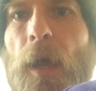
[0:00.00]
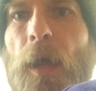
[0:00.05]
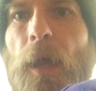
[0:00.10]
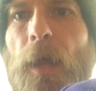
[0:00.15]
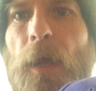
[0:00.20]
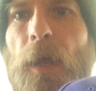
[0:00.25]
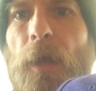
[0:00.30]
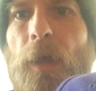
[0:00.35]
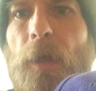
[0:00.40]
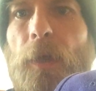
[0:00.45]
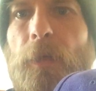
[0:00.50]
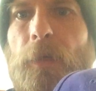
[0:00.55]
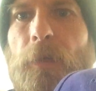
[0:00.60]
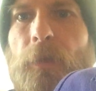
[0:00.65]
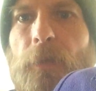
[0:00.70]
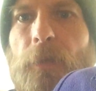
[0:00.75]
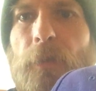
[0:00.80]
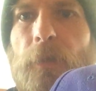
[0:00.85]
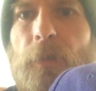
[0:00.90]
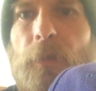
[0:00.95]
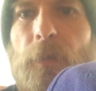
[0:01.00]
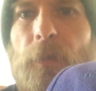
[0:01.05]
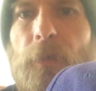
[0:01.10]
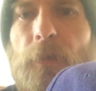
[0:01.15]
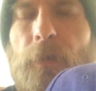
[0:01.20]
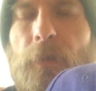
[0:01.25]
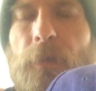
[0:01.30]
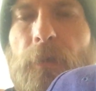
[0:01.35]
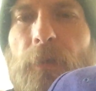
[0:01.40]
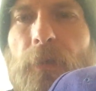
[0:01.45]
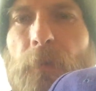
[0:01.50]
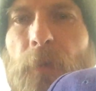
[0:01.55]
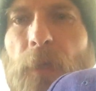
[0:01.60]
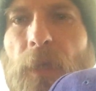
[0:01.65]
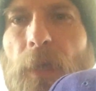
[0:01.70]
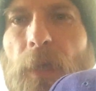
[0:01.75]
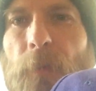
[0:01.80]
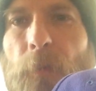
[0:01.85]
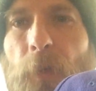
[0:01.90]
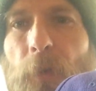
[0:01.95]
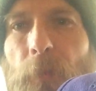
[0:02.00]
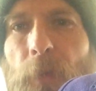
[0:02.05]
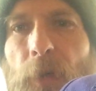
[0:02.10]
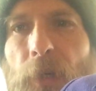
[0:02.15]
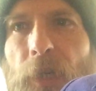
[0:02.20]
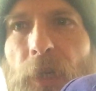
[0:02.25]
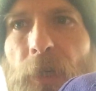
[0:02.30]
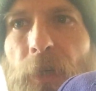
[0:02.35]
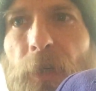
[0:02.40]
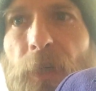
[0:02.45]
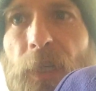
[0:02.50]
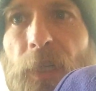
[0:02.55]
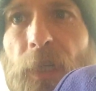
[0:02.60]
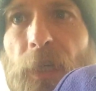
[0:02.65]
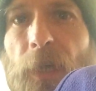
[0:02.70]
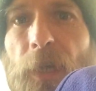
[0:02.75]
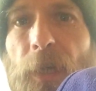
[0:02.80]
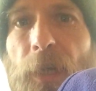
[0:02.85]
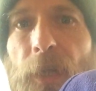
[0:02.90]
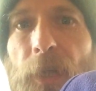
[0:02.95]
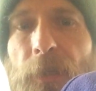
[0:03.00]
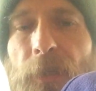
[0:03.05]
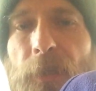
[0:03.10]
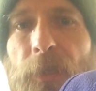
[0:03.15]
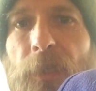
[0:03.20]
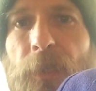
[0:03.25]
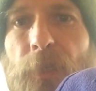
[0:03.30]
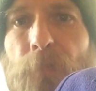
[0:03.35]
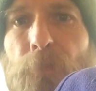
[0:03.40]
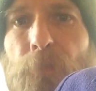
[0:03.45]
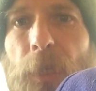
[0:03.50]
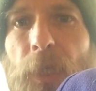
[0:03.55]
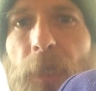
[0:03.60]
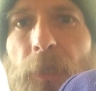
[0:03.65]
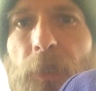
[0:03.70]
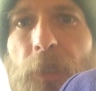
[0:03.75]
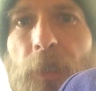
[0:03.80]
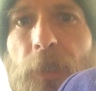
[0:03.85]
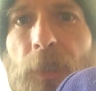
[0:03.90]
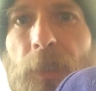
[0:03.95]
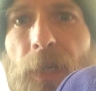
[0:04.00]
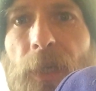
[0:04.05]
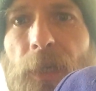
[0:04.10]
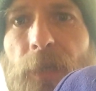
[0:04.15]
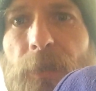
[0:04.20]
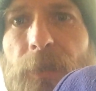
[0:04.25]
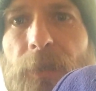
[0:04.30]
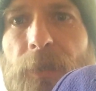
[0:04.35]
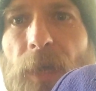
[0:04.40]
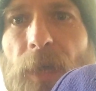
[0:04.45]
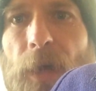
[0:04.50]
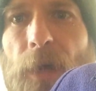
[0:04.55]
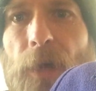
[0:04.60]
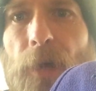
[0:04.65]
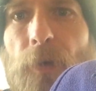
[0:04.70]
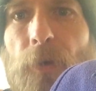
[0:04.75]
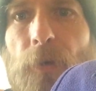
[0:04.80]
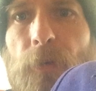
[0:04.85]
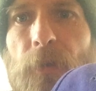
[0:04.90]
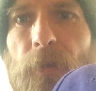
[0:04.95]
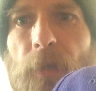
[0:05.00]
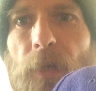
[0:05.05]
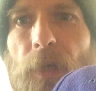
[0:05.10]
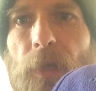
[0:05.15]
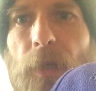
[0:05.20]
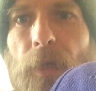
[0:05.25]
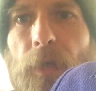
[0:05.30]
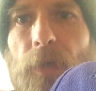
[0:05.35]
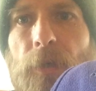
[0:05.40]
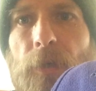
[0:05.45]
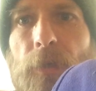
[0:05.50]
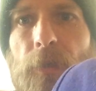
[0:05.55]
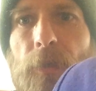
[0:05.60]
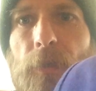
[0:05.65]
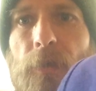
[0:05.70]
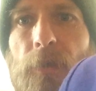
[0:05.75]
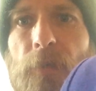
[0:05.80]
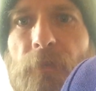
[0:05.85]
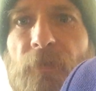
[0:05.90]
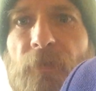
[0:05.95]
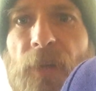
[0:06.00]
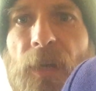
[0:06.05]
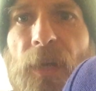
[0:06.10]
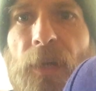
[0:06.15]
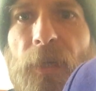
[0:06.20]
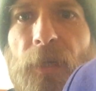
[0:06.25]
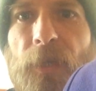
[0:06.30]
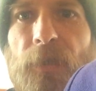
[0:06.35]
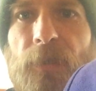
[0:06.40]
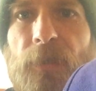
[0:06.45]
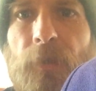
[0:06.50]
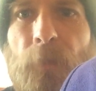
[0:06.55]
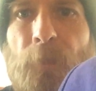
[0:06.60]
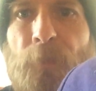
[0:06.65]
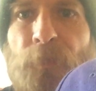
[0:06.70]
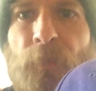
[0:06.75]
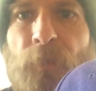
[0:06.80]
and this is going to be a lot about Mercury and speech and sound and phonetics.